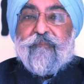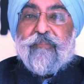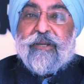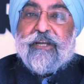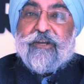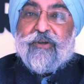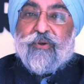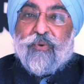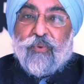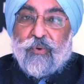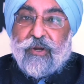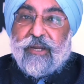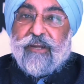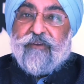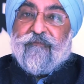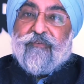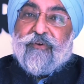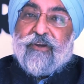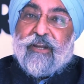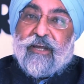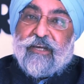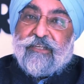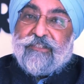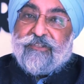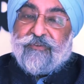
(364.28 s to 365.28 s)
been doing for
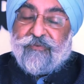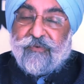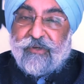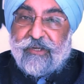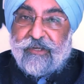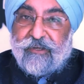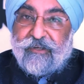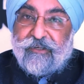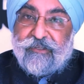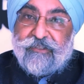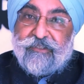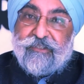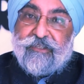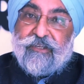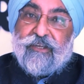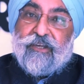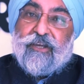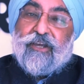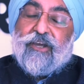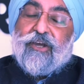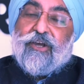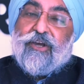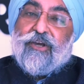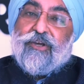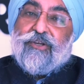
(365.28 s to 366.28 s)
last 3 years.
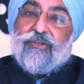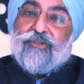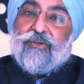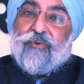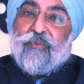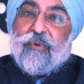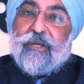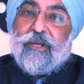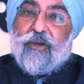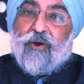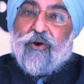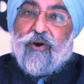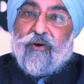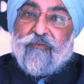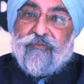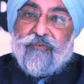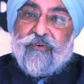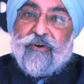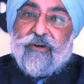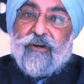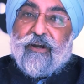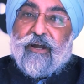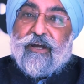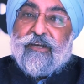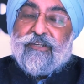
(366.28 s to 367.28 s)
So we
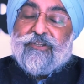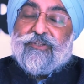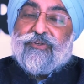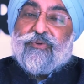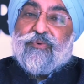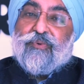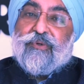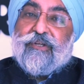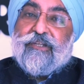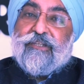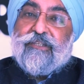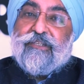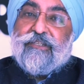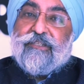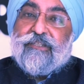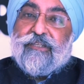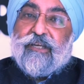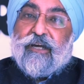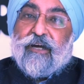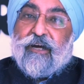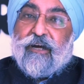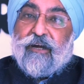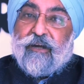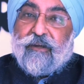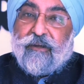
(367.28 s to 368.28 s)
offer our students
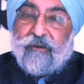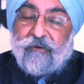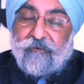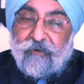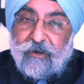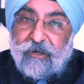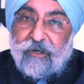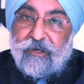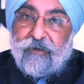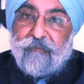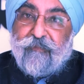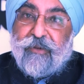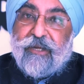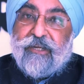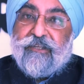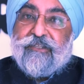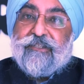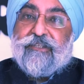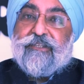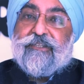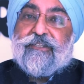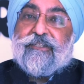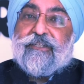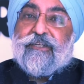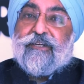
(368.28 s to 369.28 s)
a credit-based
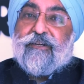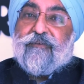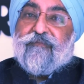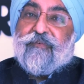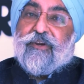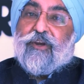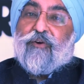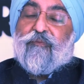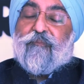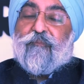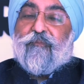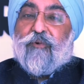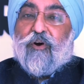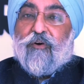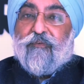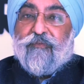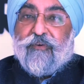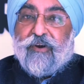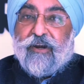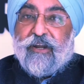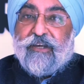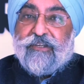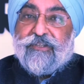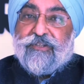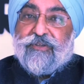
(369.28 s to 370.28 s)
system. We
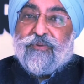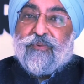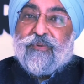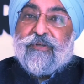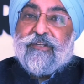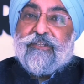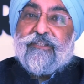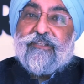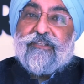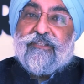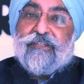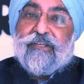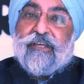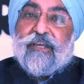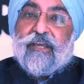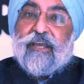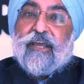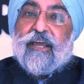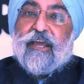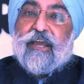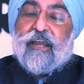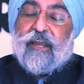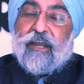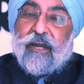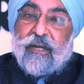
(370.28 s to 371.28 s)
offer our students
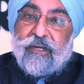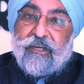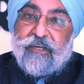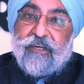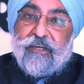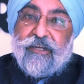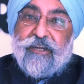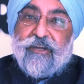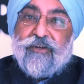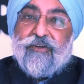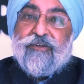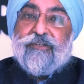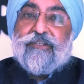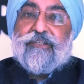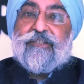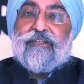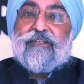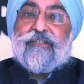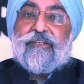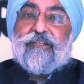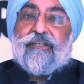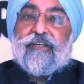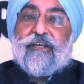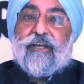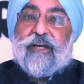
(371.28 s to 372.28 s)

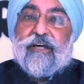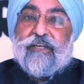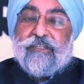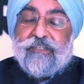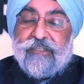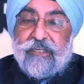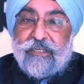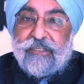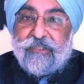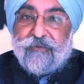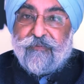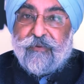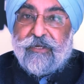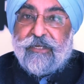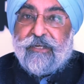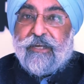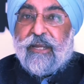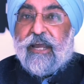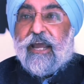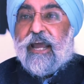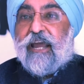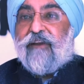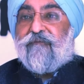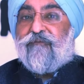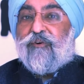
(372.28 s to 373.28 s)
continuous assessment
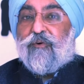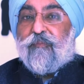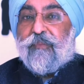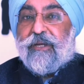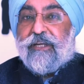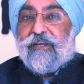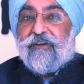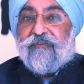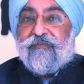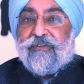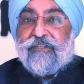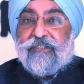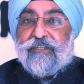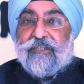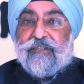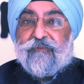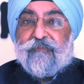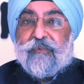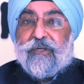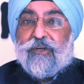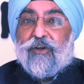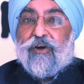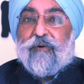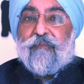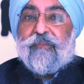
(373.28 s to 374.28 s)
and formative
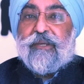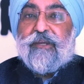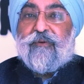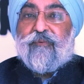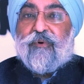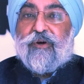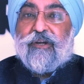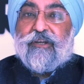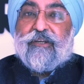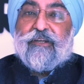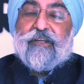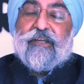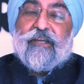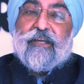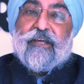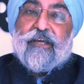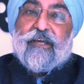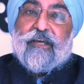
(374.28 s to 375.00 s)
assessment. Normally what